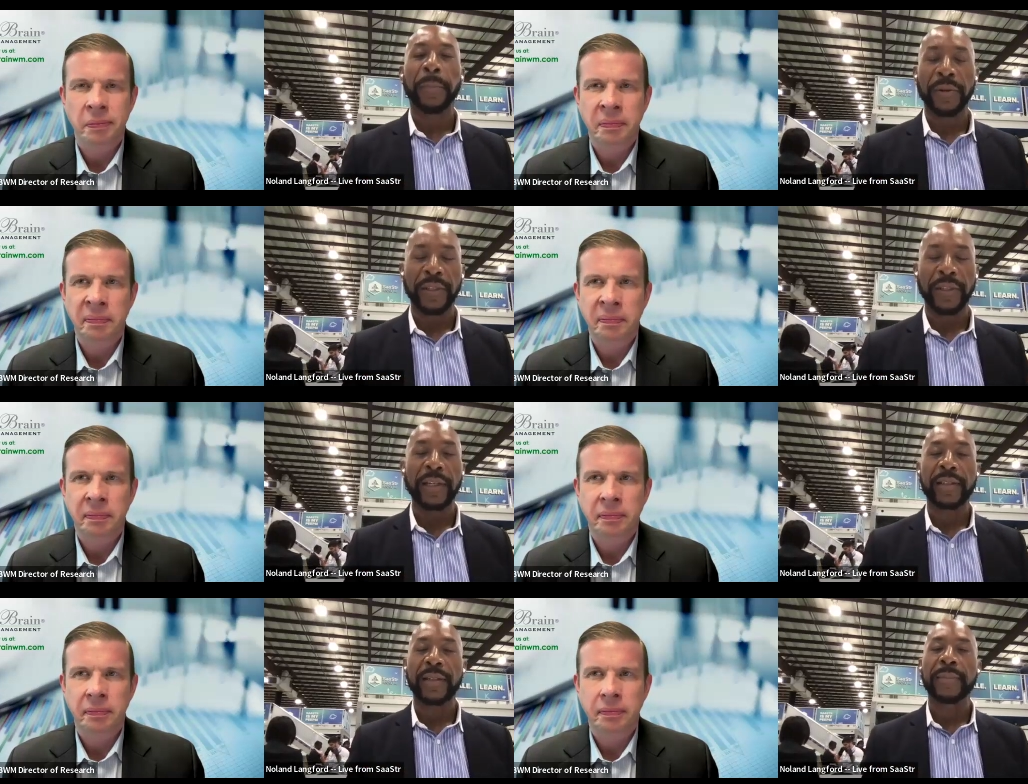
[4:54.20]

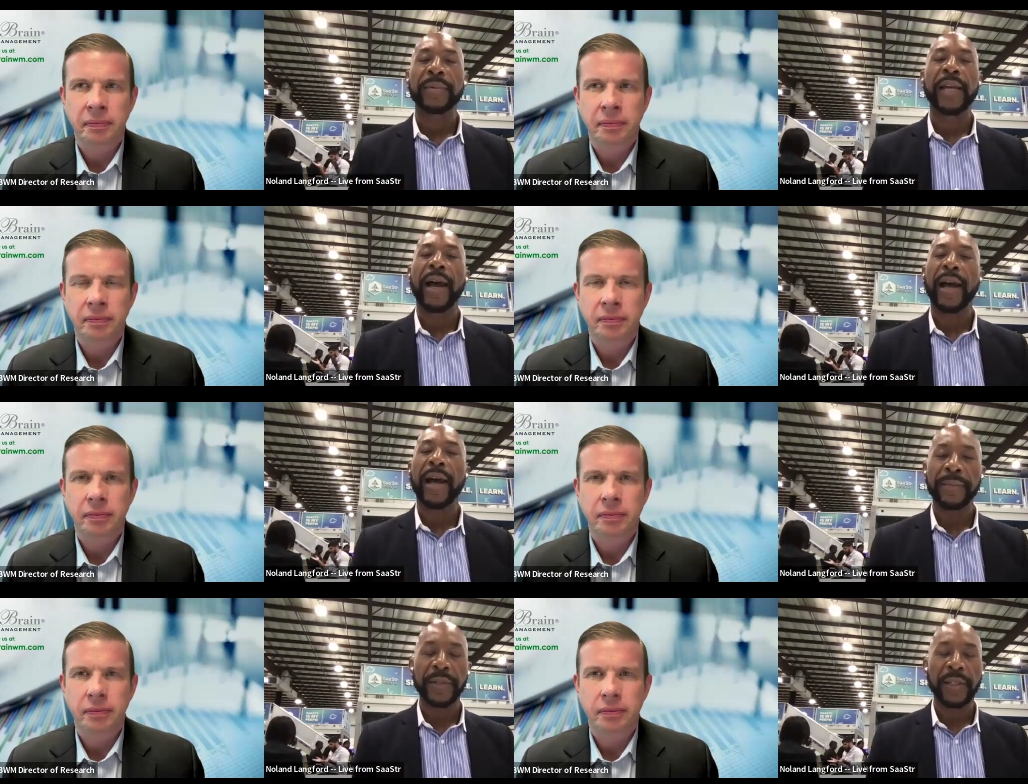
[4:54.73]
Speaker 1: 20%
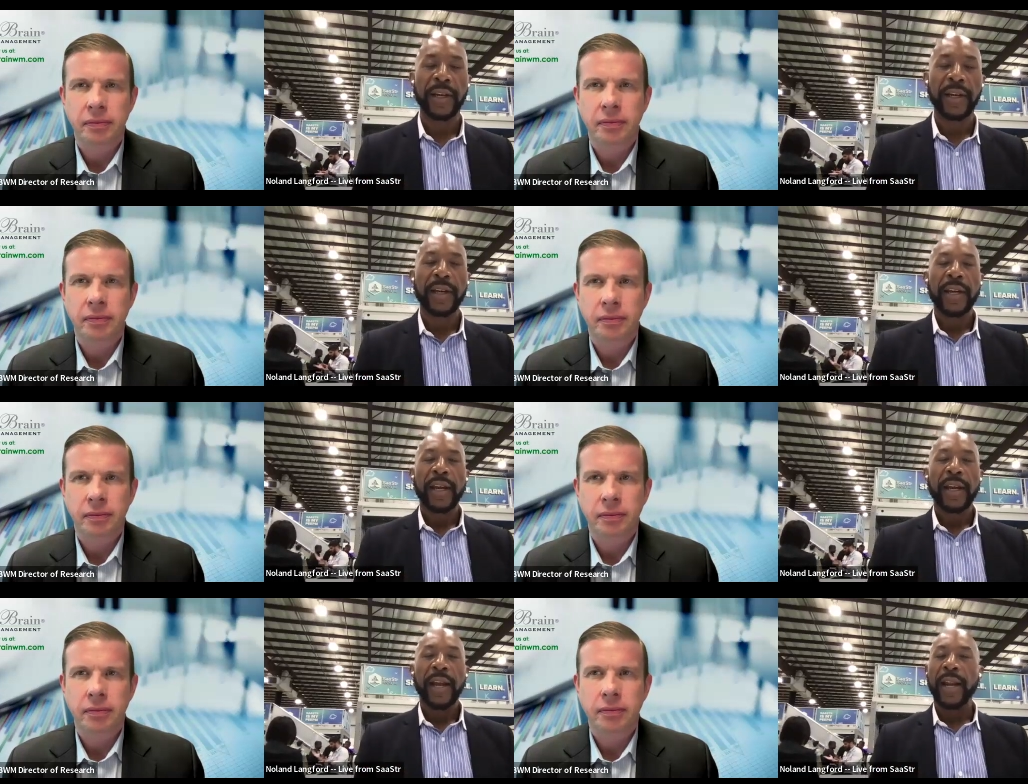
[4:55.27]

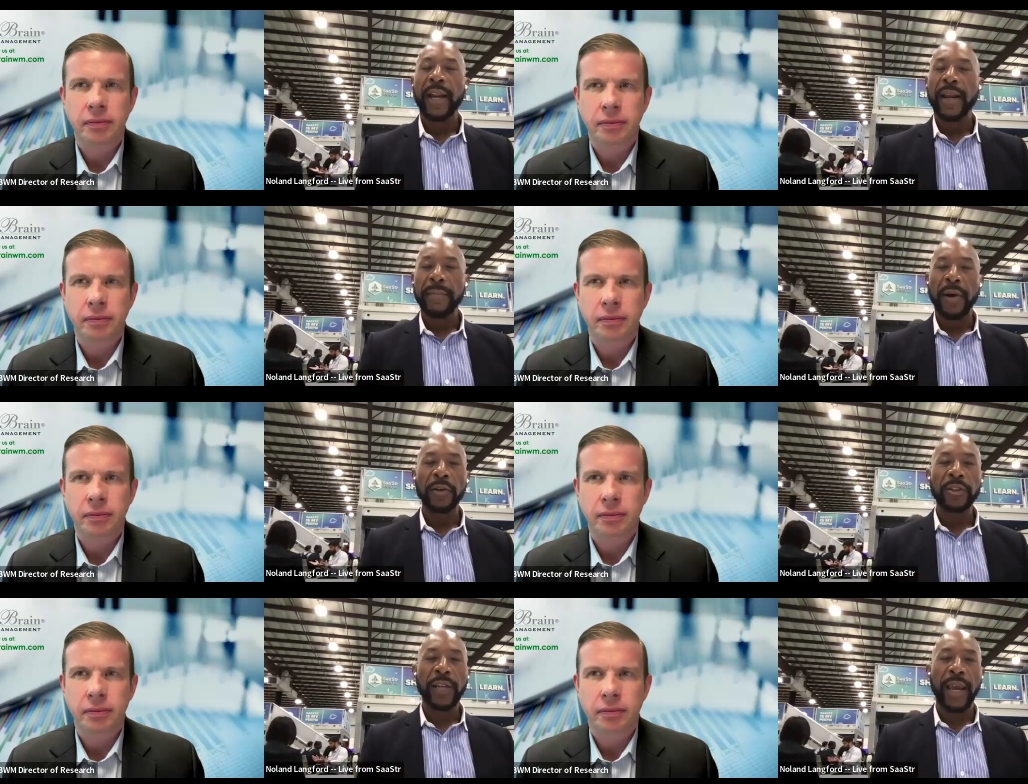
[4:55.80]
sometimes.
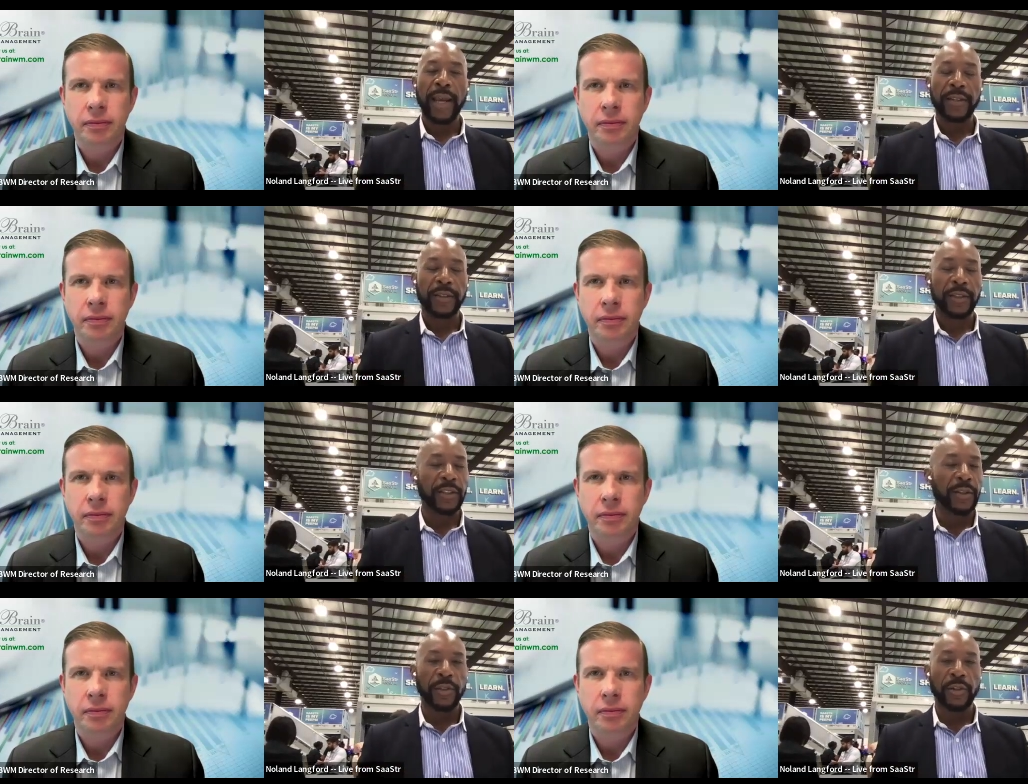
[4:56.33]
And in most
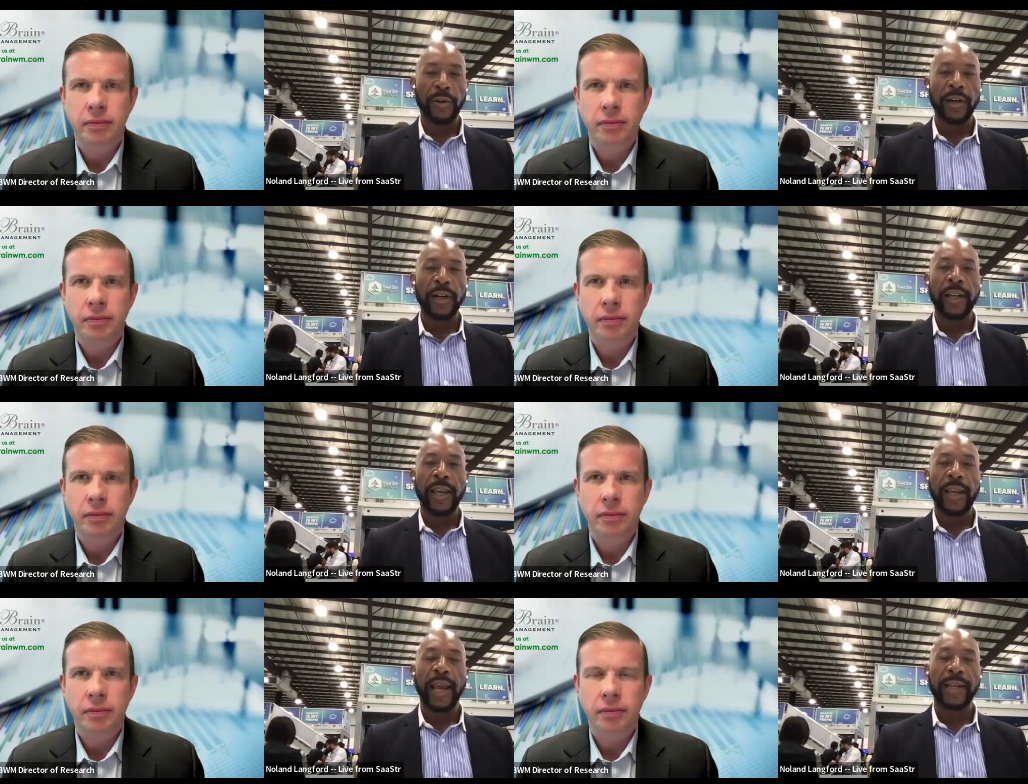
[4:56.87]
cases, the
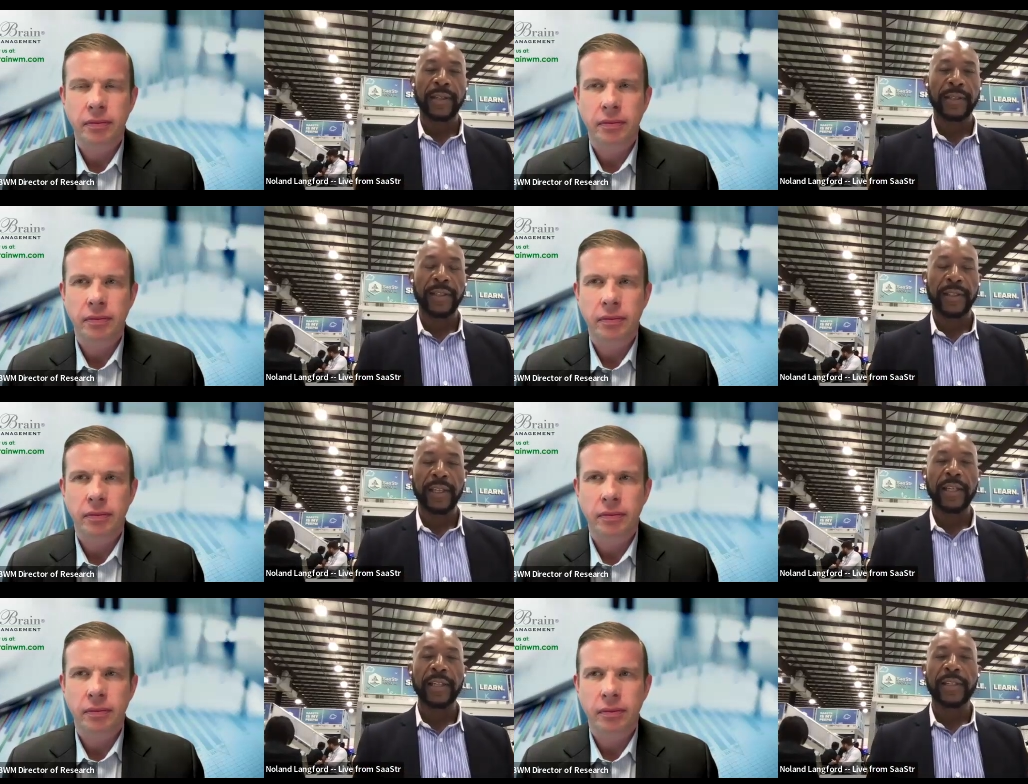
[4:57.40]
majority of
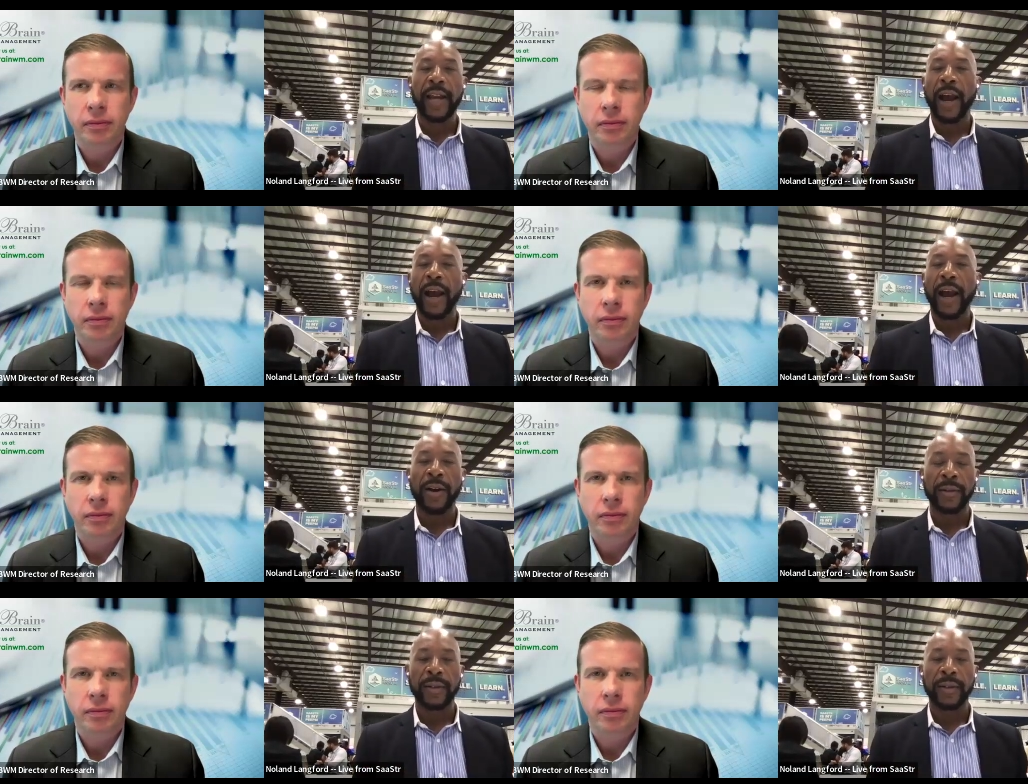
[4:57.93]
cases,
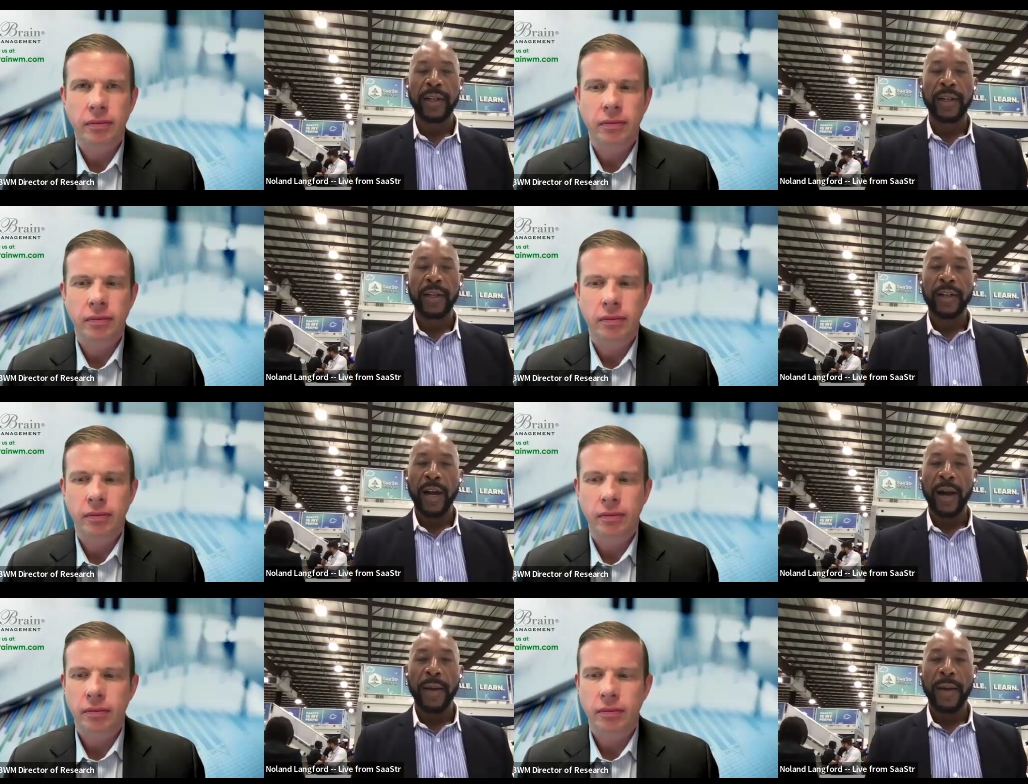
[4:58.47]
these aren't